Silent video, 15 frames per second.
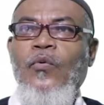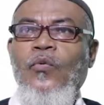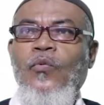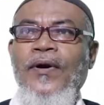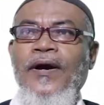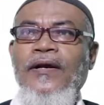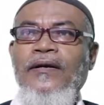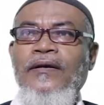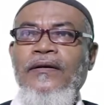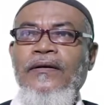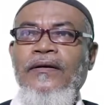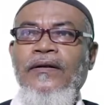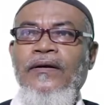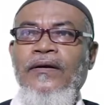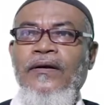One,
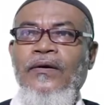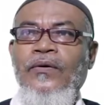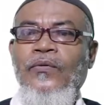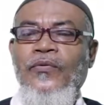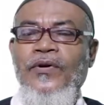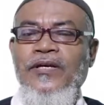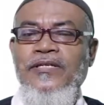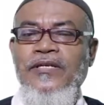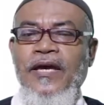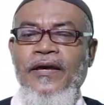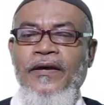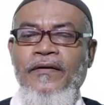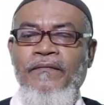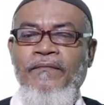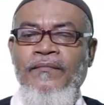we are
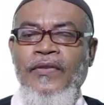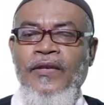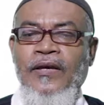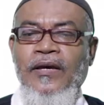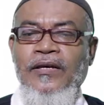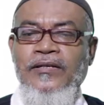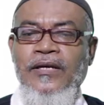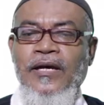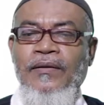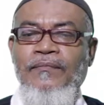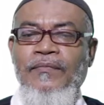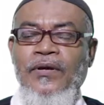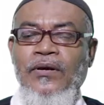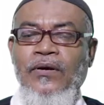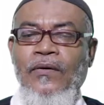saying it can
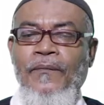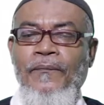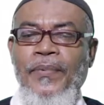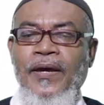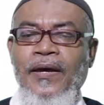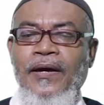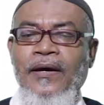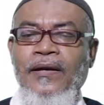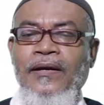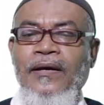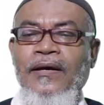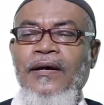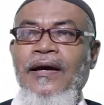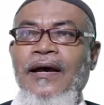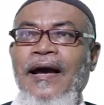be compared
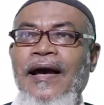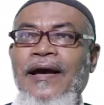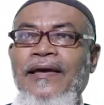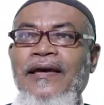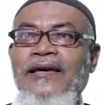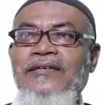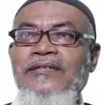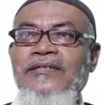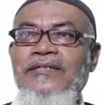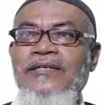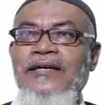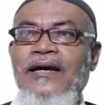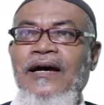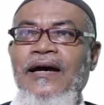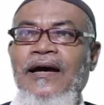against
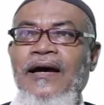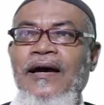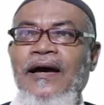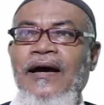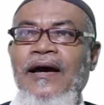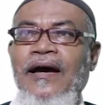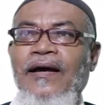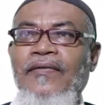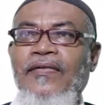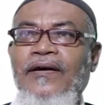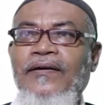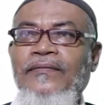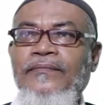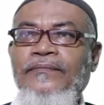other